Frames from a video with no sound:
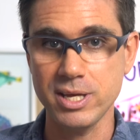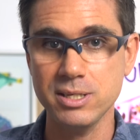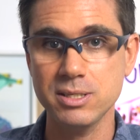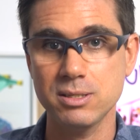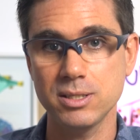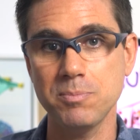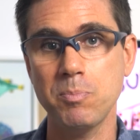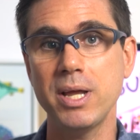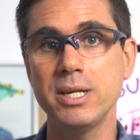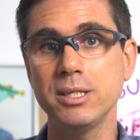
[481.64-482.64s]
is
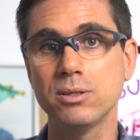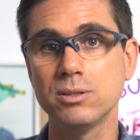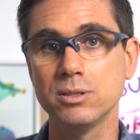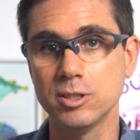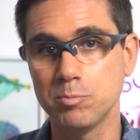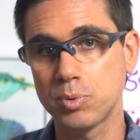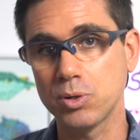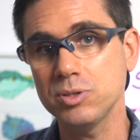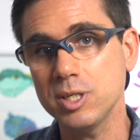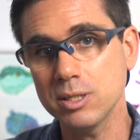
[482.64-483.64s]
depending on the
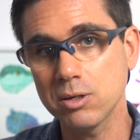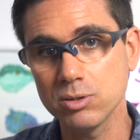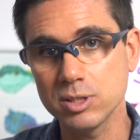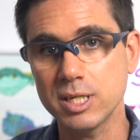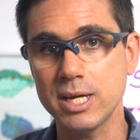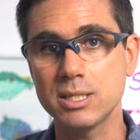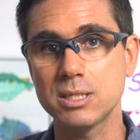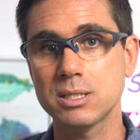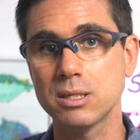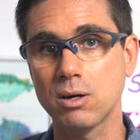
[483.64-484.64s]
protein content
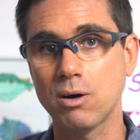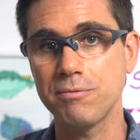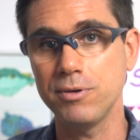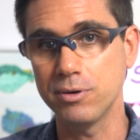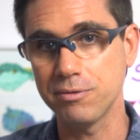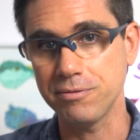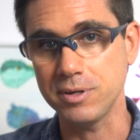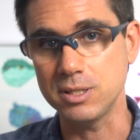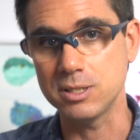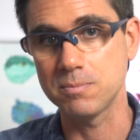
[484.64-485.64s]
of your
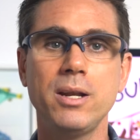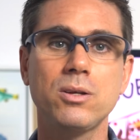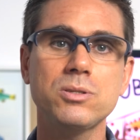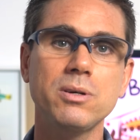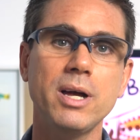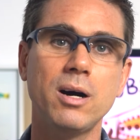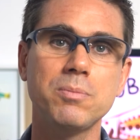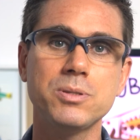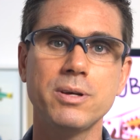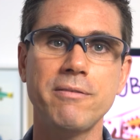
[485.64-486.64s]
feed. It also
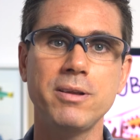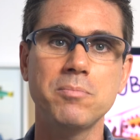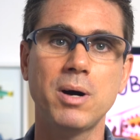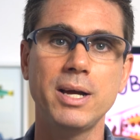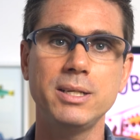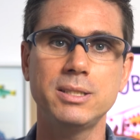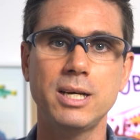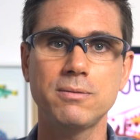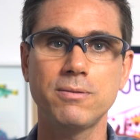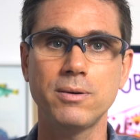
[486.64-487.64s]
helps to have in mind
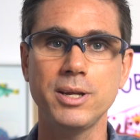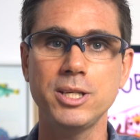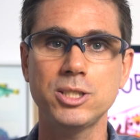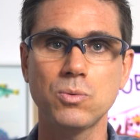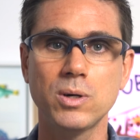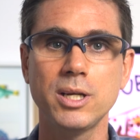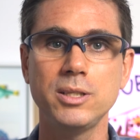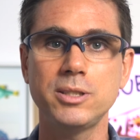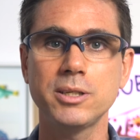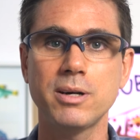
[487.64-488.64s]
that for each
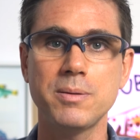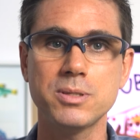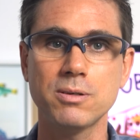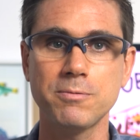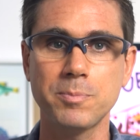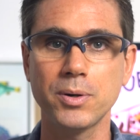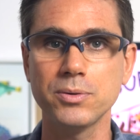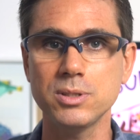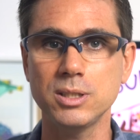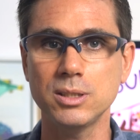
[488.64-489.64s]
100 grams of
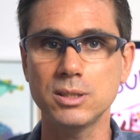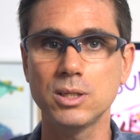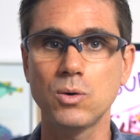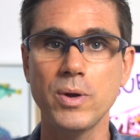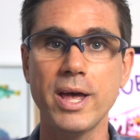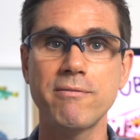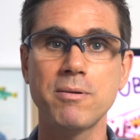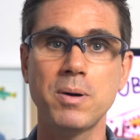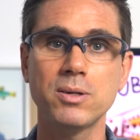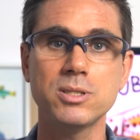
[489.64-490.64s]
protein, we have
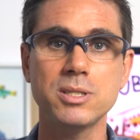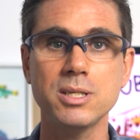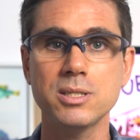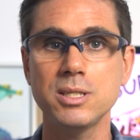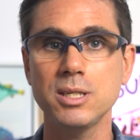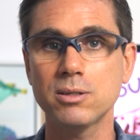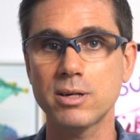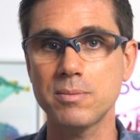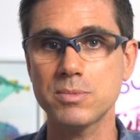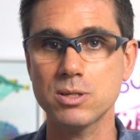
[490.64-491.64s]
about 16
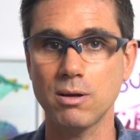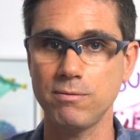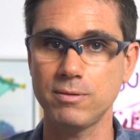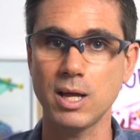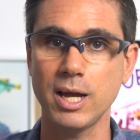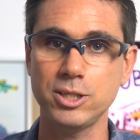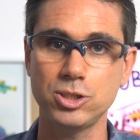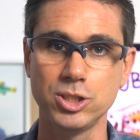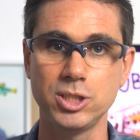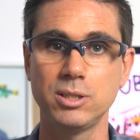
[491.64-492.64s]
grams of
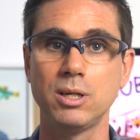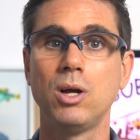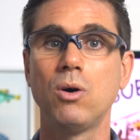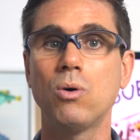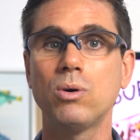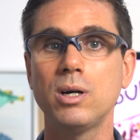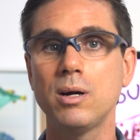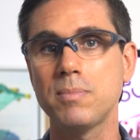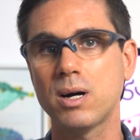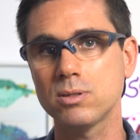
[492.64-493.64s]
nitrogen, or
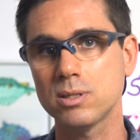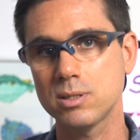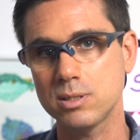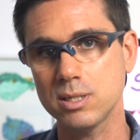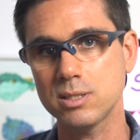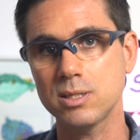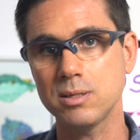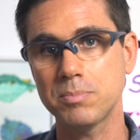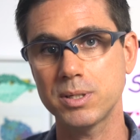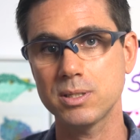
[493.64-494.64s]
about
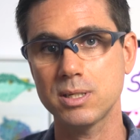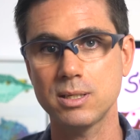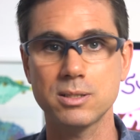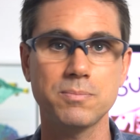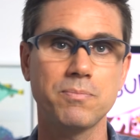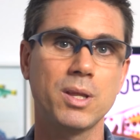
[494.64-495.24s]
16%.